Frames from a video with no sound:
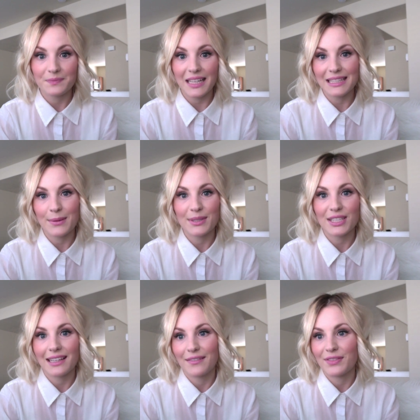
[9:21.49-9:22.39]
That's how
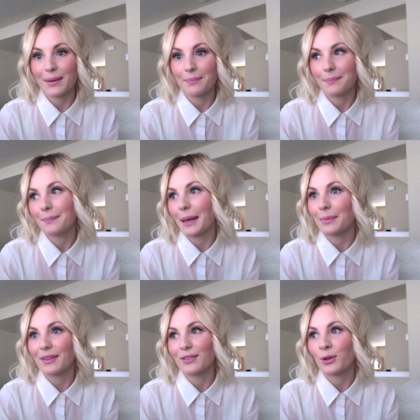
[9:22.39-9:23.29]
much I love them.
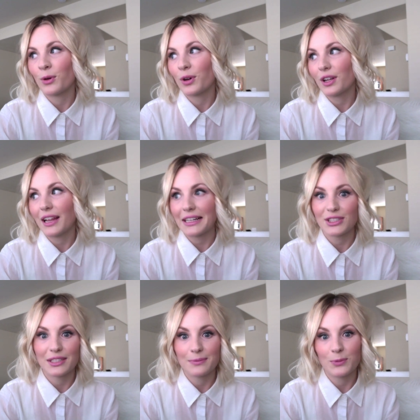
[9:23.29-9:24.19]
Maybe even the whole
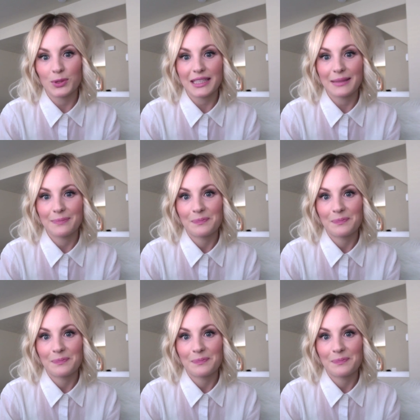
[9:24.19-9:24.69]
collection. We'll see.